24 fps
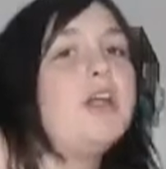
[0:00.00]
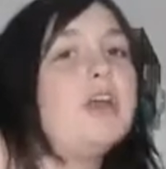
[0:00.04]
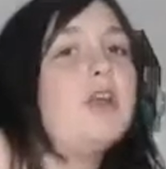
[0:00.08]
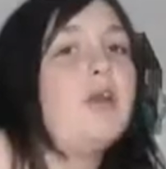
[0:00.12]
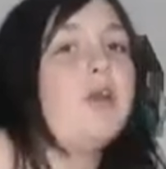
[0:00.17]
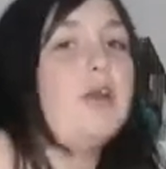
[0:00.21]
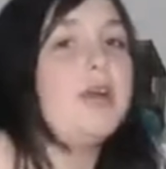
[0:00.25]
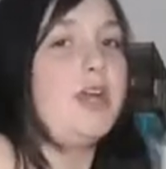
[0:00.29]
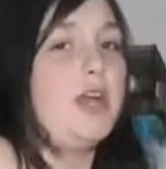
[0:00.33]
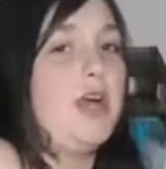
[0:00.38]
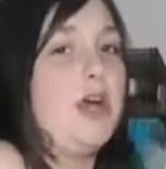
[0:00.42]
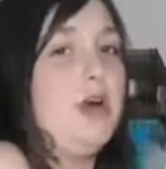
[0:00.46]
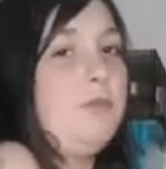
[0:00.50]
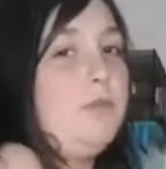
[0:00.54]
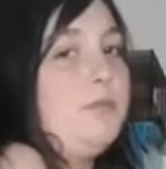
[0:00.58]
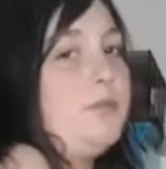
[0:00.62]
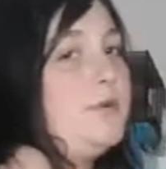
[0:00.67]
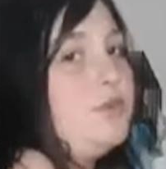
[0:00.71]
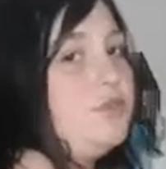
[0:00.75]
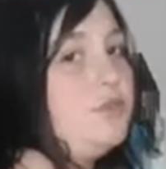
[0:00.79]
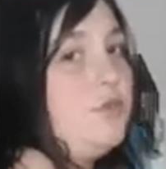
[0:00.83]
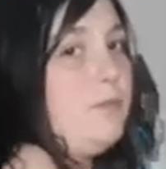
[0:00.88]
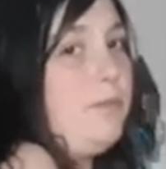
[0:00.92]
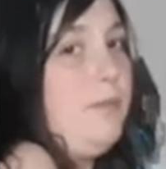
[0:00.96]
going up
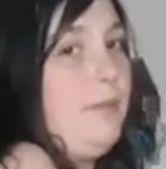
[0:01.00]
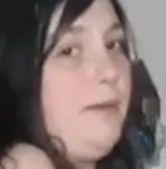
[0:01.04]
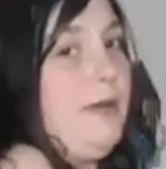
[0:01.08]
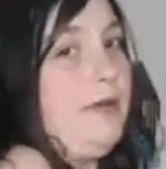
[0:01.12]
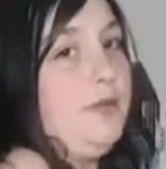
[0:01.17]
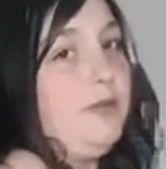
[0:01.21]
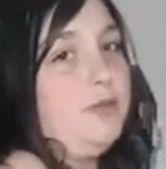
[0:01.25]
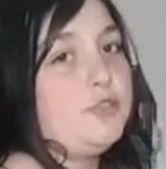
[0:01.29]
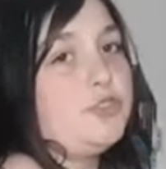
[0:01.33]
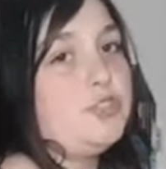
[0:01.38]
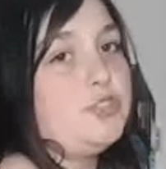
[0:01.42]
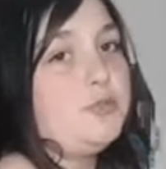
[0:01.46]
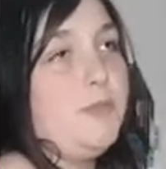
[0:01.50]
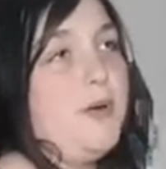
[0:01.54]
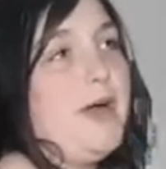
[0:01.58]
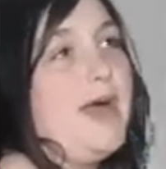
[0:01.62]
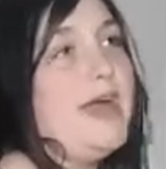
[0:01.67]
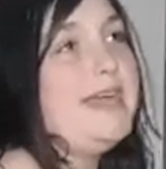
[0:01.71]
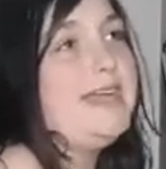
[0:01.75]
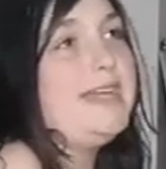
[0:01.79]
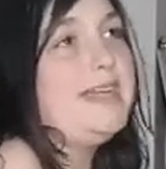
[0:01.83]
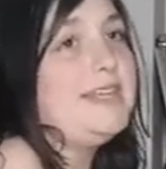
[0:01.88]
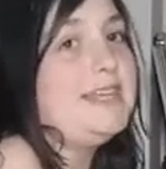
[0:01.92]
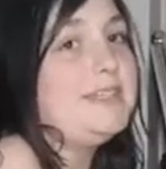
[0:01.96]
because your
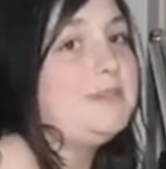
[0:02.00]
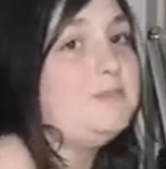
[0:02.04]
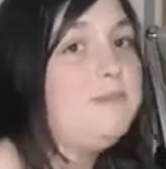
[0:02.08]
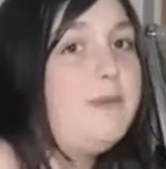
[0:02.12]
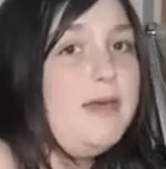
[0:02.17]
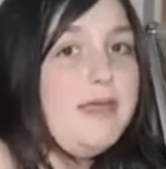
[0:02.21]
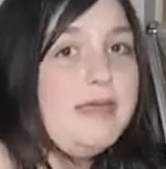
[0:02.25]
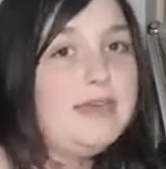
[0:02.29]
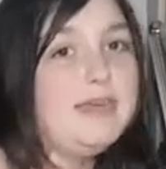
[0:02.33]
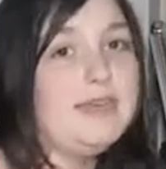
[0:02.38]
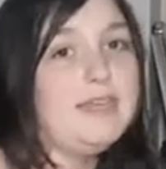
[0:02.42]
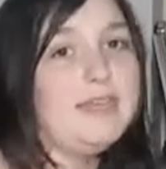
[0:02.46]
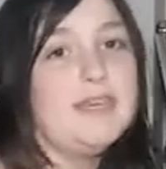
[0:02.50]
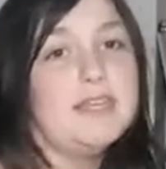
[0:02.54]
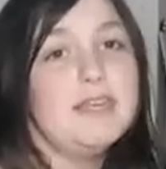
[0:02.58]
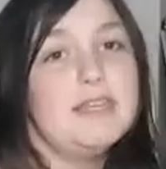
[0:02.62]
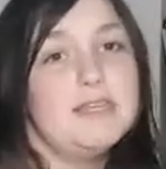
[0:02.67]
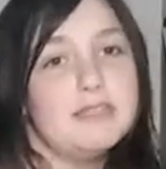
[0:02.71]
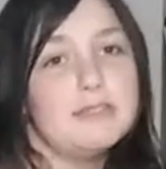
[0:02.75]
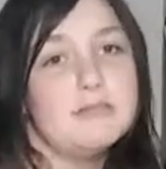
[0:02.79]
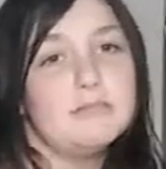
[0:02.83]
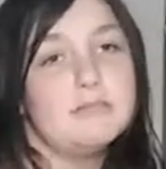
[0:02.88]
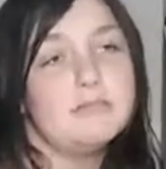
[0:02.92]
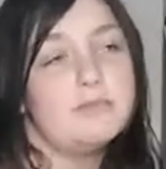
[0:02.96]
spine is bending
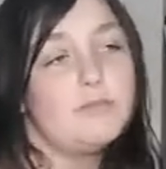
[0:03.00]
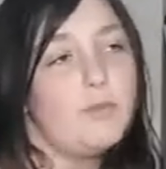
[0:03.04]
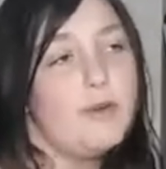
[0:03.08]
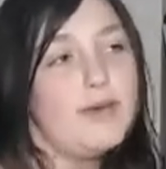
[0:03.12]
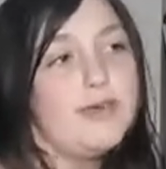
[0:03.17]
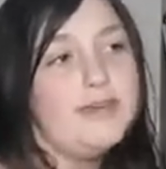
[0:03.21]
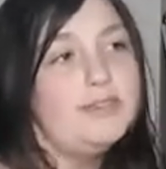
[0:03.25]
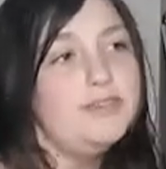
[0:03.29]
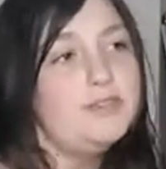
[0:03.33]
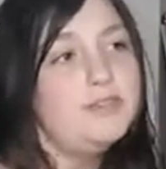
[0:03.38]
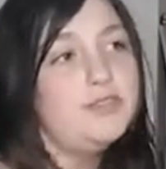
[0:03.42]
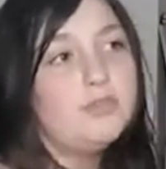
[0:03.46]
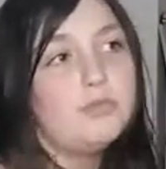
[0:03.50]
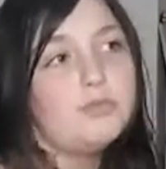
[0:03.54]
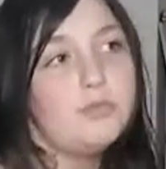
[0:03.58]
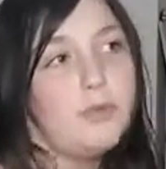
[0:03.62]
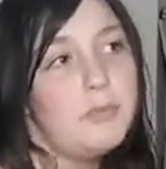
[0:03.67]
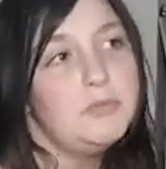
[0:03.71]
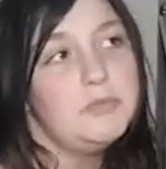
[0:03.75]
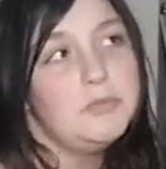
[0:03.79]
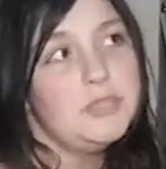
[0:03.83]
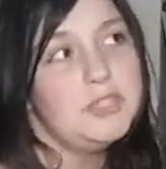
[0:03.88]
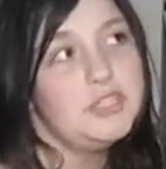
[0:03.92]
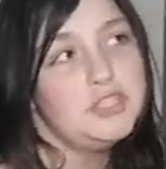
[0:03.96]
in ways you
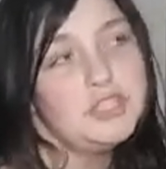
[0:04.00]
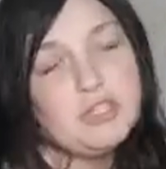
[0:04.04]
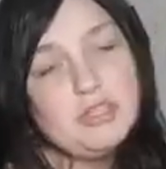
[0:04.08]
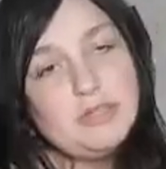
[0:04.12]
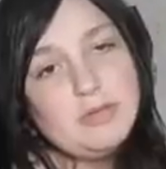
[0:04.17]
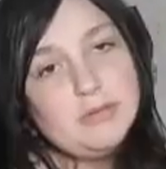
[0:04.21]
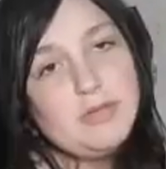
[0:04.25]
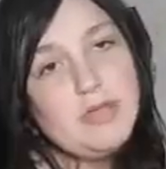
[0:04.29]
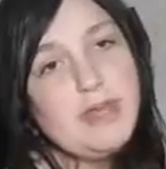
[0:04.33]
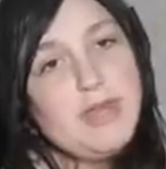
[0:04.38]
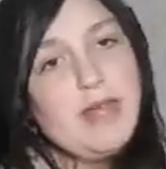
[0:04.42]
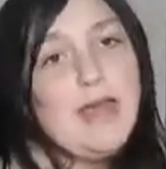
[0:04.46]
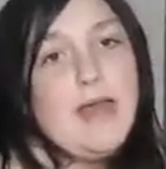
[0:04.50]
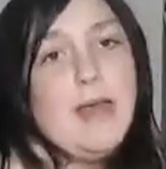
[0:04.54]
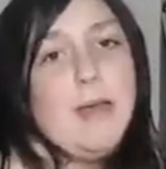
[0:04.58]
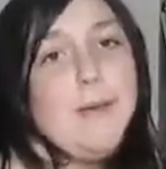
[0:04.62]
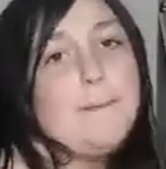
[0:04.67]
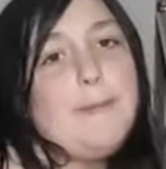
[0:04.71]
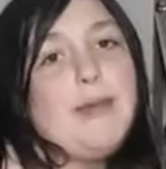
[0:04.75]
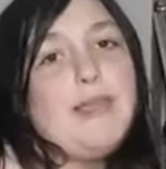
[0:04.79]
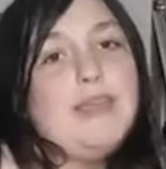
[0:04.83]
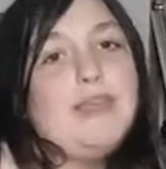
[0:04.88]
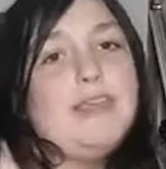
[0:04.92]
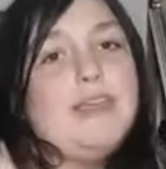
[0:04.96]
probably shouldn't
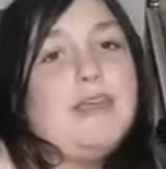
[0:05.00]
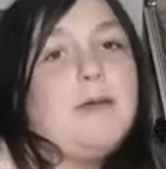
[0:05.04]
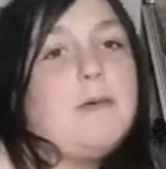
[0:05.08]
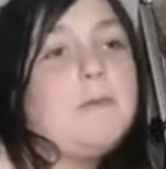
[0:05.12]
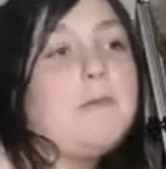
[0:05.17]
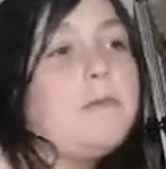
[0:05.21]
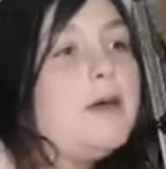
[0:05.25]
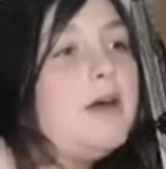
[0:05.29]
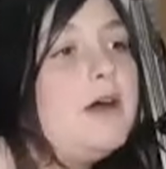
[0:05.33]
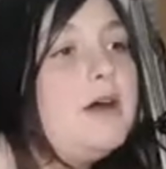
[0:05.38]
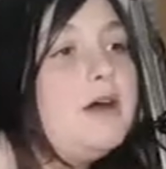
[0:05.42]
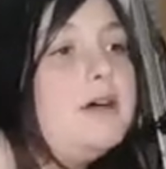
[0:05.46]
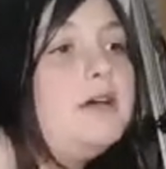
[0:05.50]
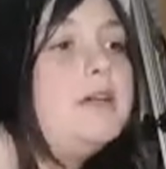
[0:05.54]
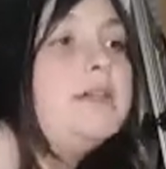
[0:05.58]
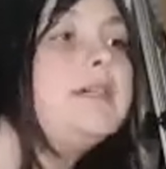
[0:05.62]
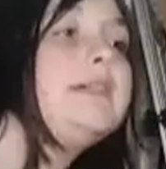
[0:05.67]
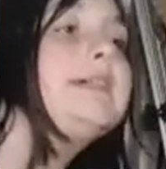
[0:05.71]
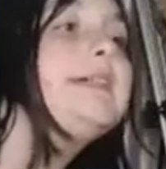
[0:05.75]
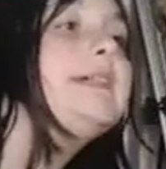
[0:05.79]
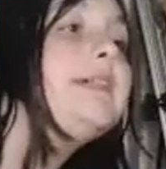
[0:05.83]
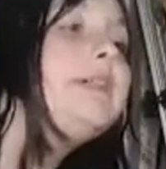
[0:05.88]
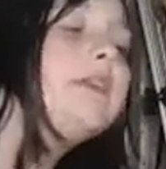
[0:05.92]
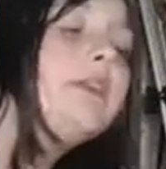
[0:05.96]
bend it, but
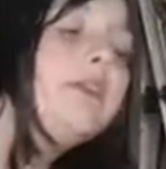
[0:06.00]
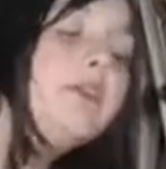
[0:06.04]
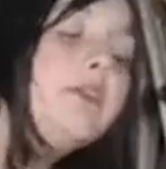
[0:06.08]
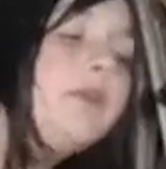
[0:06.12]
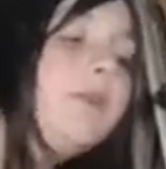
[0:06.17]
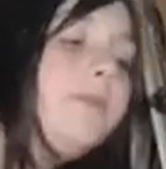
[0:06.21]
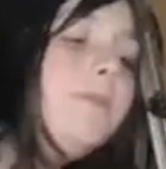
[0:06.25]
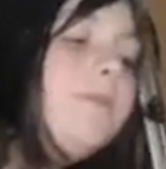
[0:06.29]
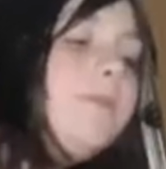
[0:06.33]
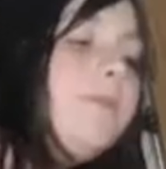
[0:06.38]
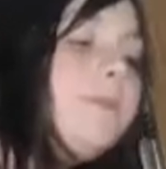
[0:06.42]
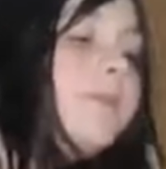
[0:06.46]
you know,